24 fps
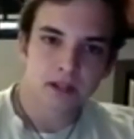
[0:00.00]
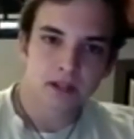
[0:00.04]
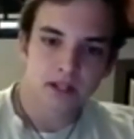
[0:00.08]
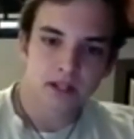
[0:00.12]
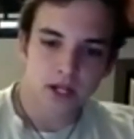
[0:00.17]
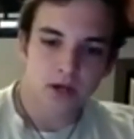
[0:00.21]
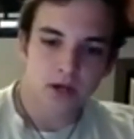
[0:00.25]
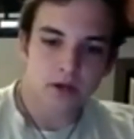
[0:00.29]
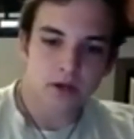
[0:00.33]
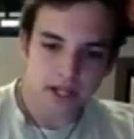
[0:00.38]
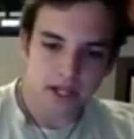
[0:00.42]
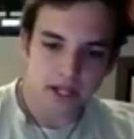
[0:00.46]

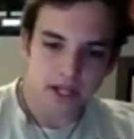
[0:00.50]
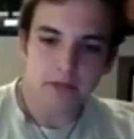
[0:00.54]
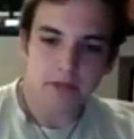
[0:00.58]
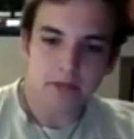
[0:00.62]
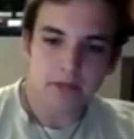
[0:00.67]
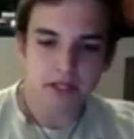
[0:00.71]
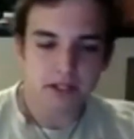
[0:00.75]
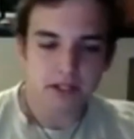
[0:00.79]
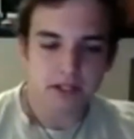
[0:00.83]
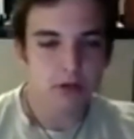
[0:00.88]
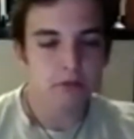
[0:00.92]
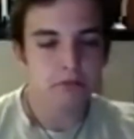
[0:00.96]
Now, it can
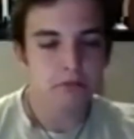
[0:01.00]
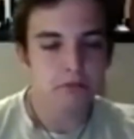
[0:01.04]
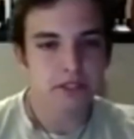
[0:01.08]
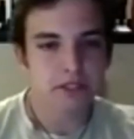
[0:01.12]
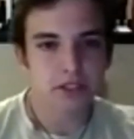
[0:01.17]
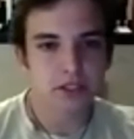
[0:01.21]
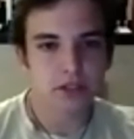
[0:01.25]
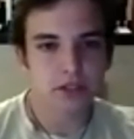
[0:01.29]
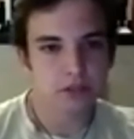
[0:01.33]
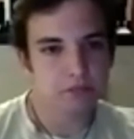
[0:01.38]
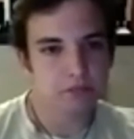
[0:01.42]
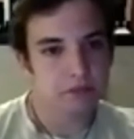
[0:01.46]
be a little bit
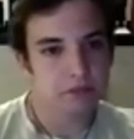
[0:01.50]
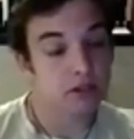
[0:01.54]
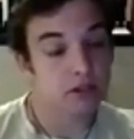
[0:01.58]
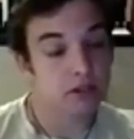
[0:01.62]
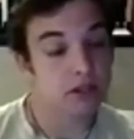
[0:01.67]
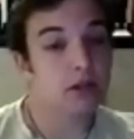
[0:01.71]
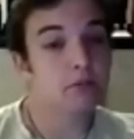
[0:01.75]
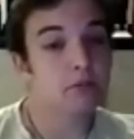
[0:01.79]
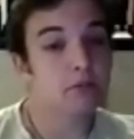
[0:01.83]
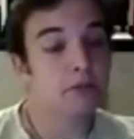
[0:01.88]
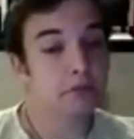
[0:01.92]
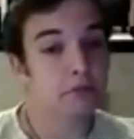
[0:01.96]
slow depending on
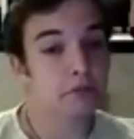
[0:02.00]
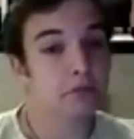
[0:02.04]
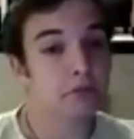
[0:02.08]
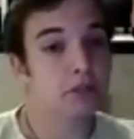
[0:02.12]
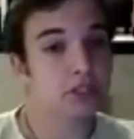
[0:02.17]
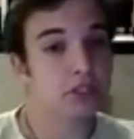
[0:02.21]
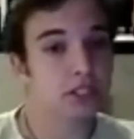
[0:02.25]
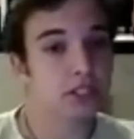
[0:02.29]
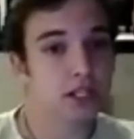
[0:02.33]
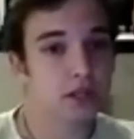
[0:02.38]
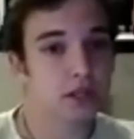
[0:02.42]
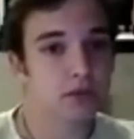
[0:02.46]
how many people
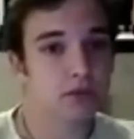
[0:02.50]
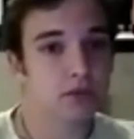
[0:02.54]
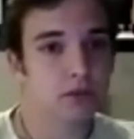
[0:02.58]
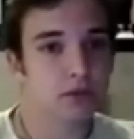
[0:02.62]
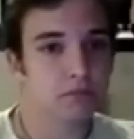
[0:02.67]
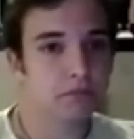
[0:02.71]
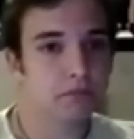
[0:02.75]
use the network,